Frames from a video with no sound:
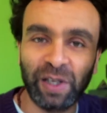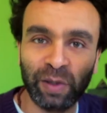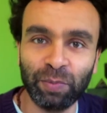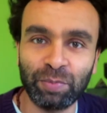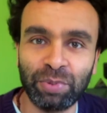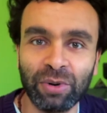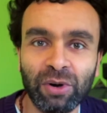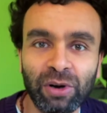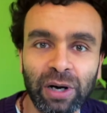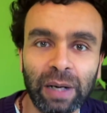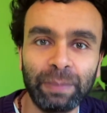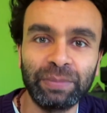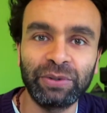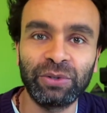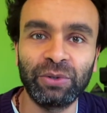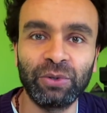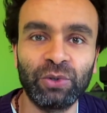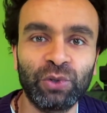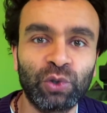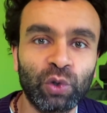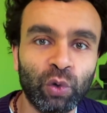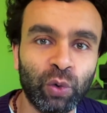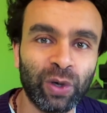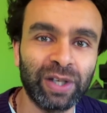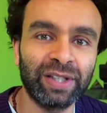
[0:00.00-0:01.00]
It blew up
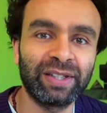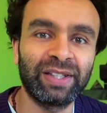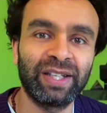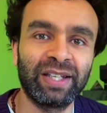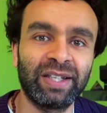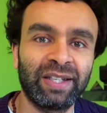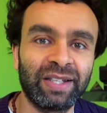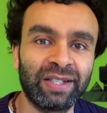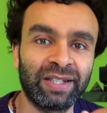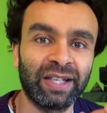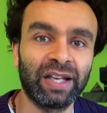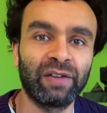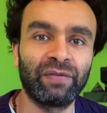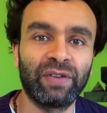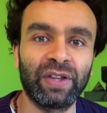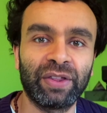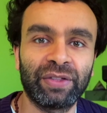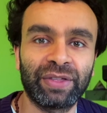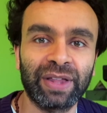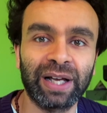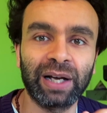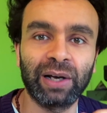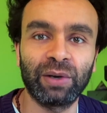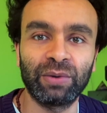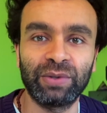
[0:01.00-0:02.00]
to
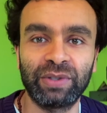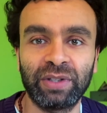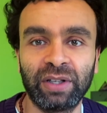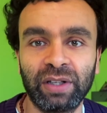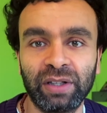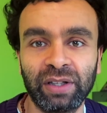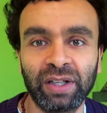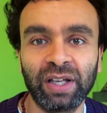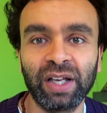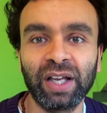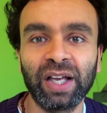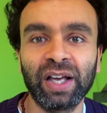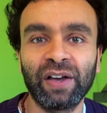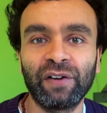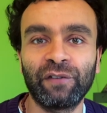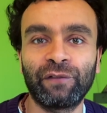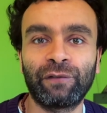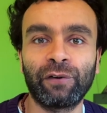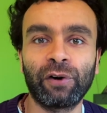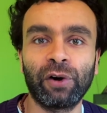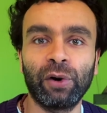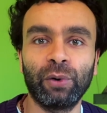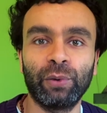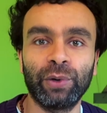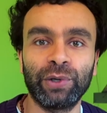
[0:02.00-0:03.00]
27,000
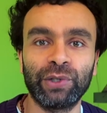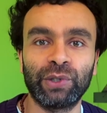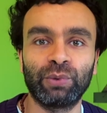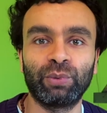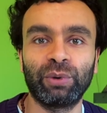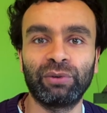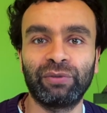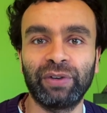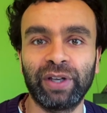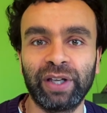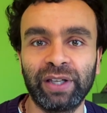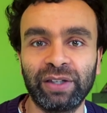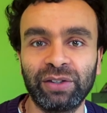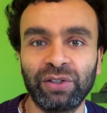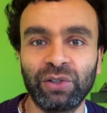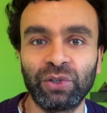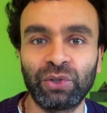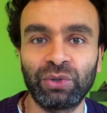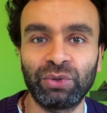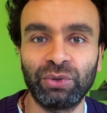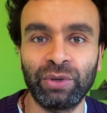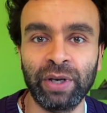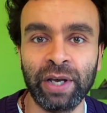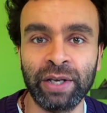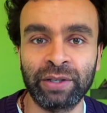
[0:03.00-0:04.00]
followers
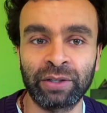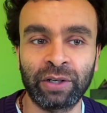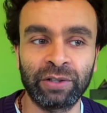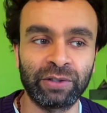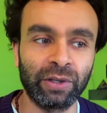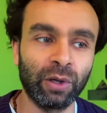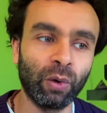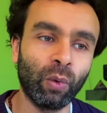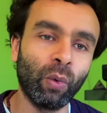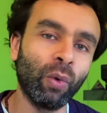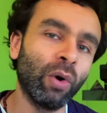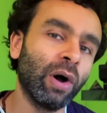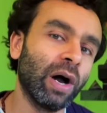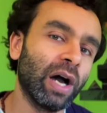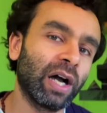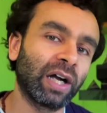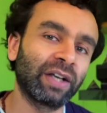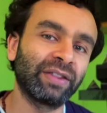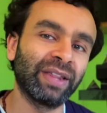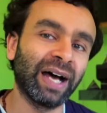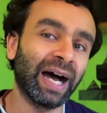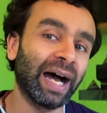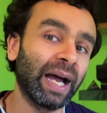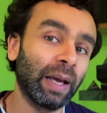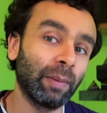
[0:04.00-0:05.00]
within 2 years because of the
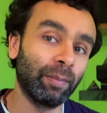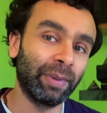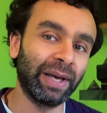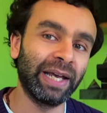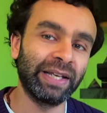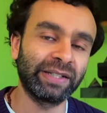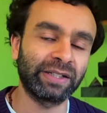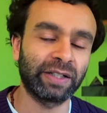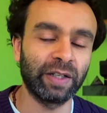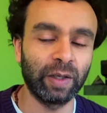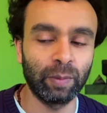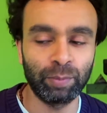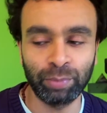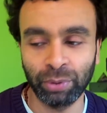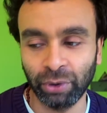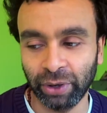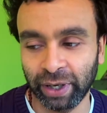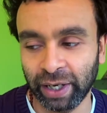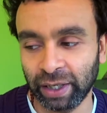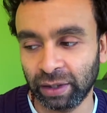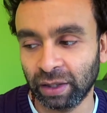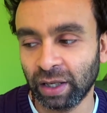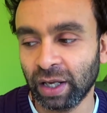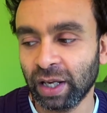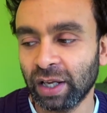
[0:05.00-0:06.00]
work that I basically
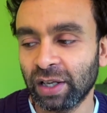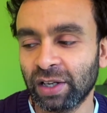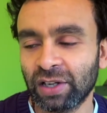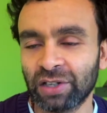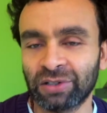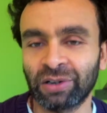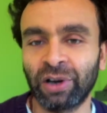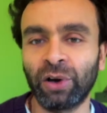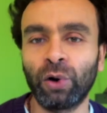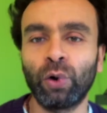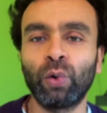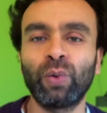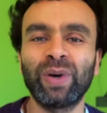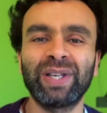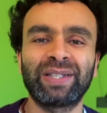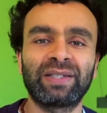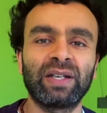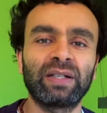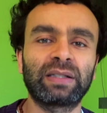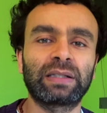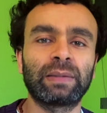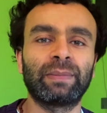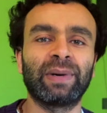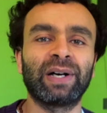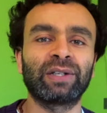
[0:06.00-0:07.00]
put in. So I
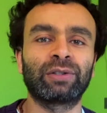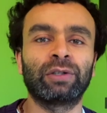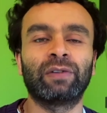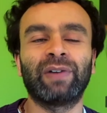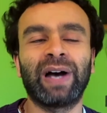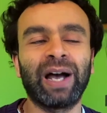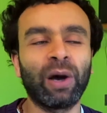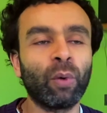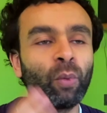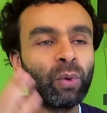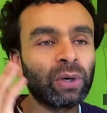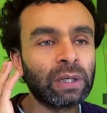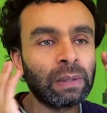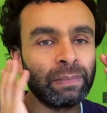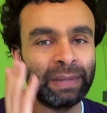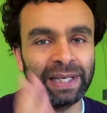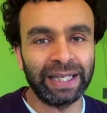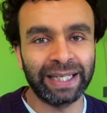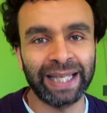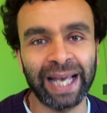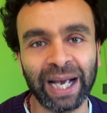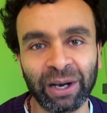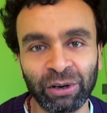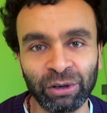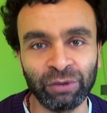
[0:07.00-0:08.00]
always said to myself, I want to
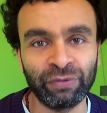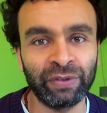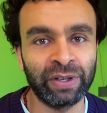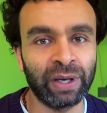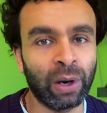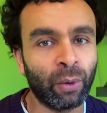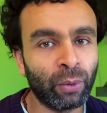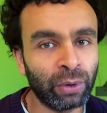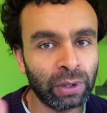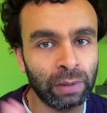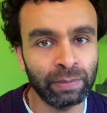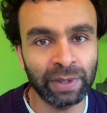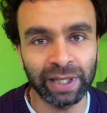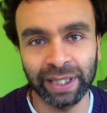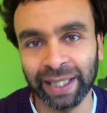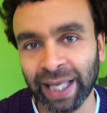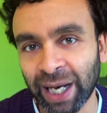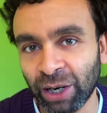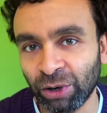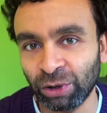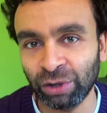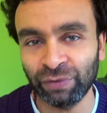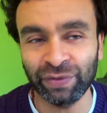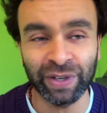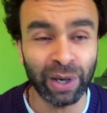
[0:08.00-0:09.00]
meet Gary Vee, I want to meet
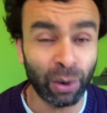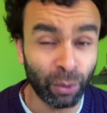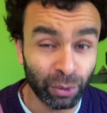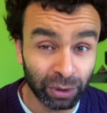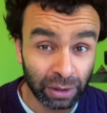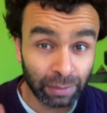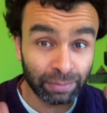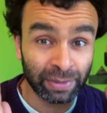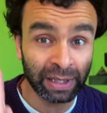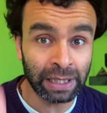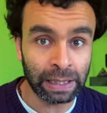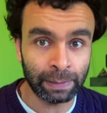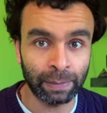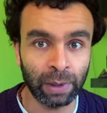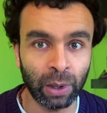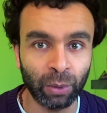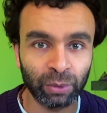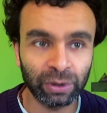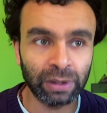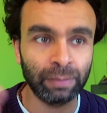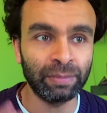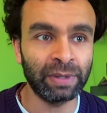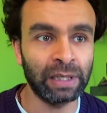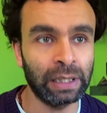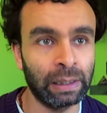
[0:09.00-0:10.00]
Gary Vee, I want to meet him,
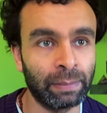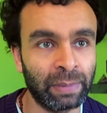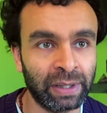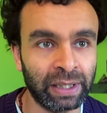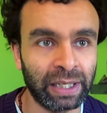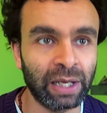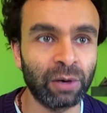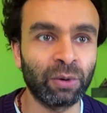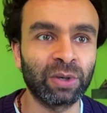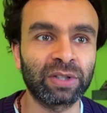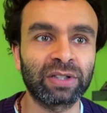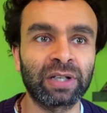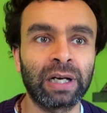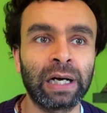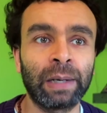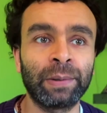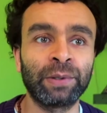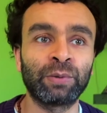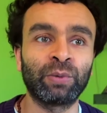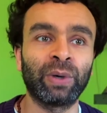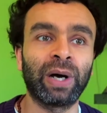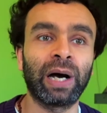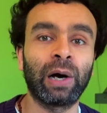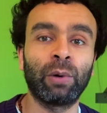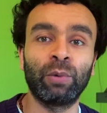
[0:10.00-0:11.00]
I want to meet him. And there were
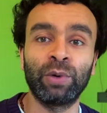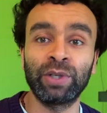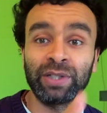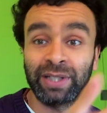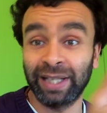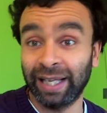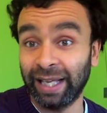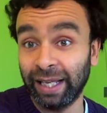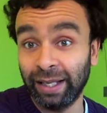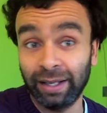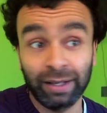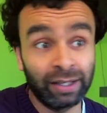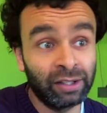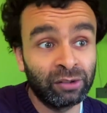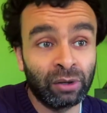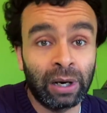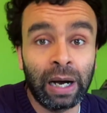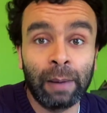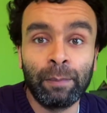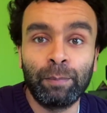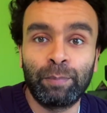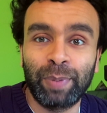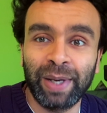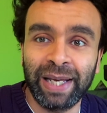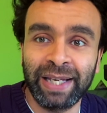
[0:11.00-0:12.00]
times where I was, you
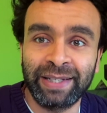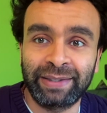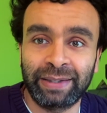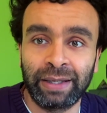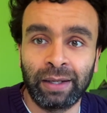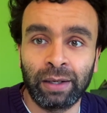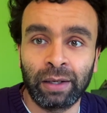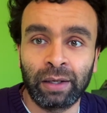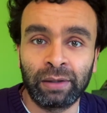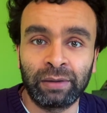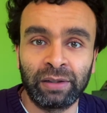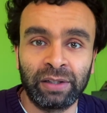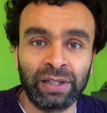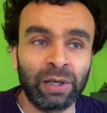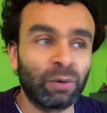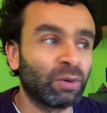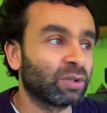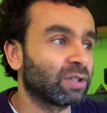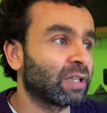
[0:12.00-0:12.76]
know, I'm based in London.